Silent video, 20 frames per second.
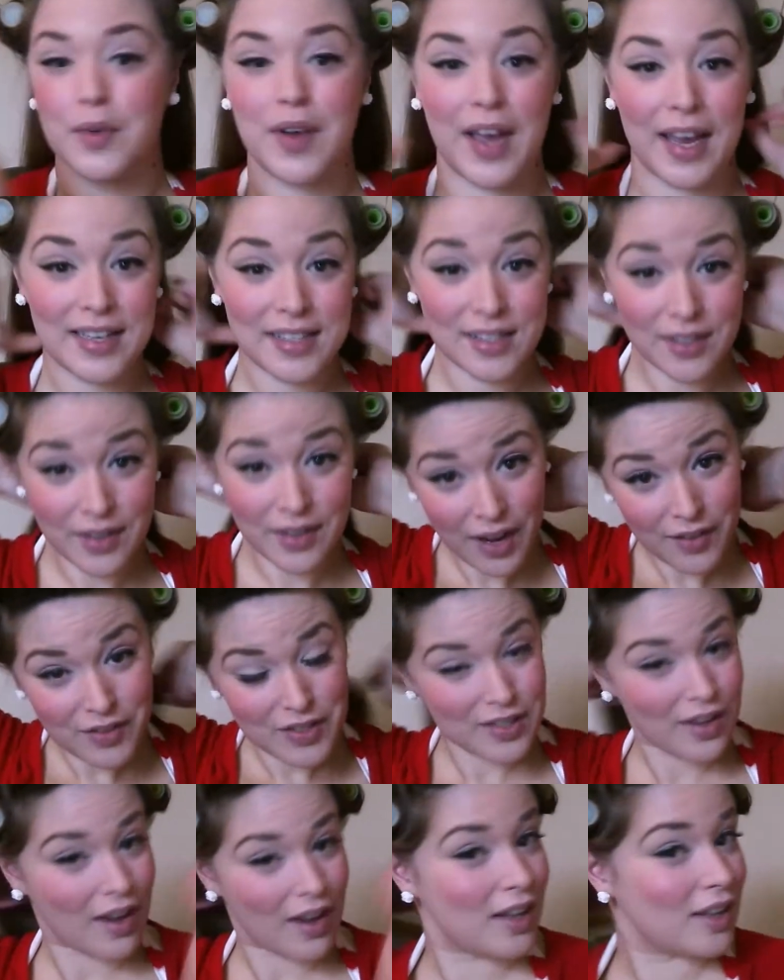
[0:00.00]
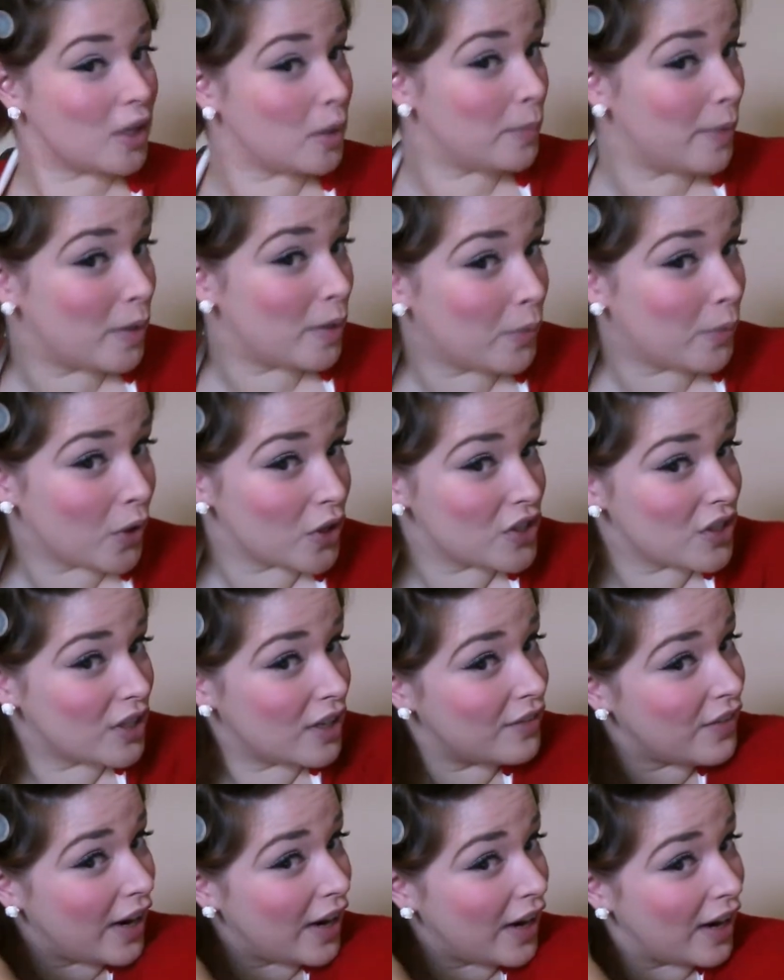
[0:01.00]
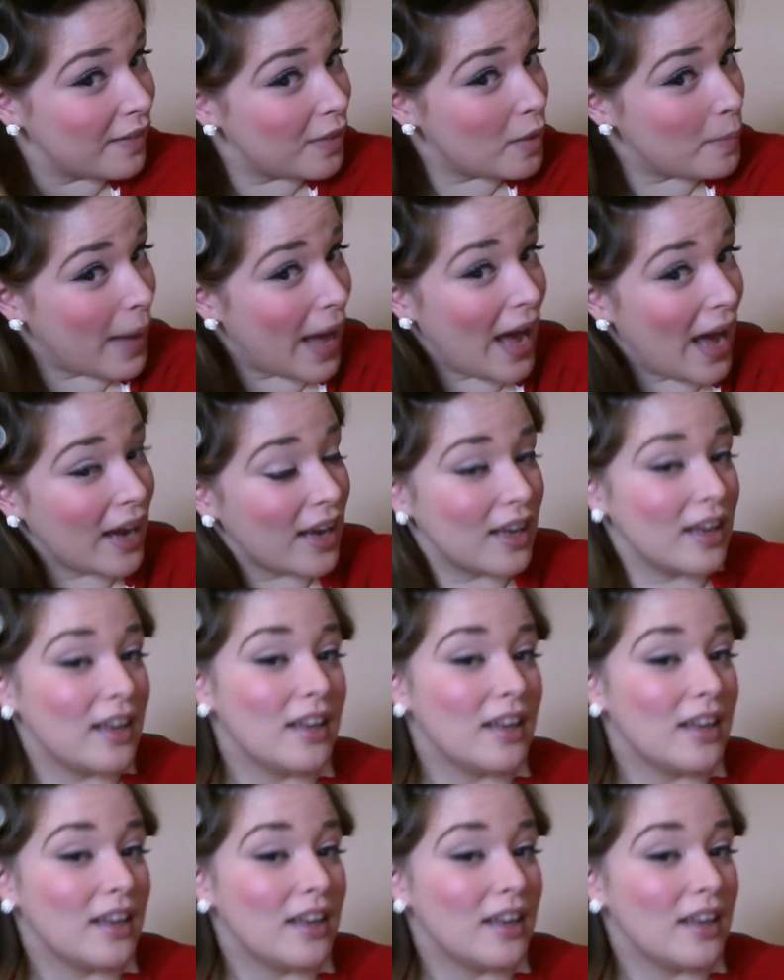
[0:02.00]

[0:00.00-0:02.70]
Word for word: Okay, so now I've just got a little bit of portion of hair at the back.